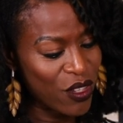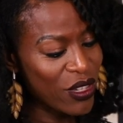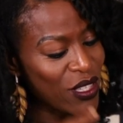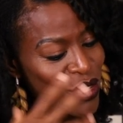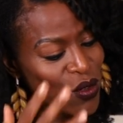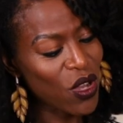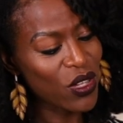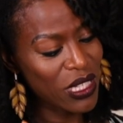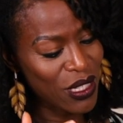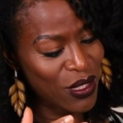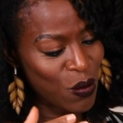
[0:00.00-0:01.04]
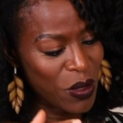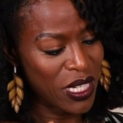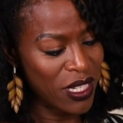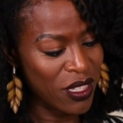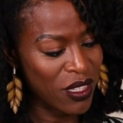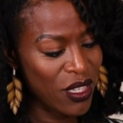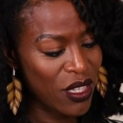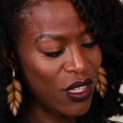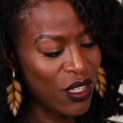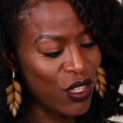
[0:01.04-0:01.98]
There is no audience, meaning
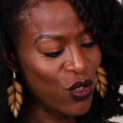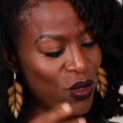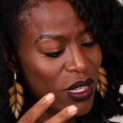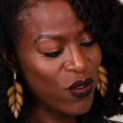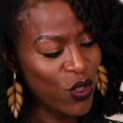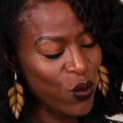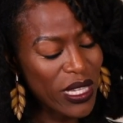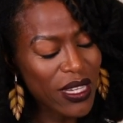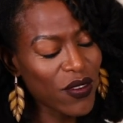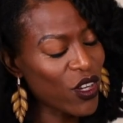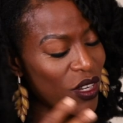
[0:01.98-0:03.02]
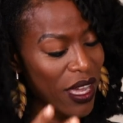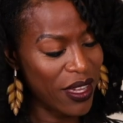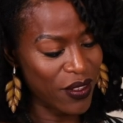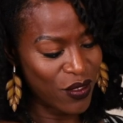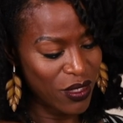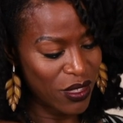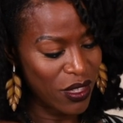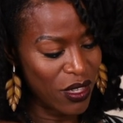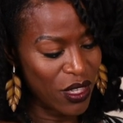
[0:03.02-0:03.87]
you live your, we live our lives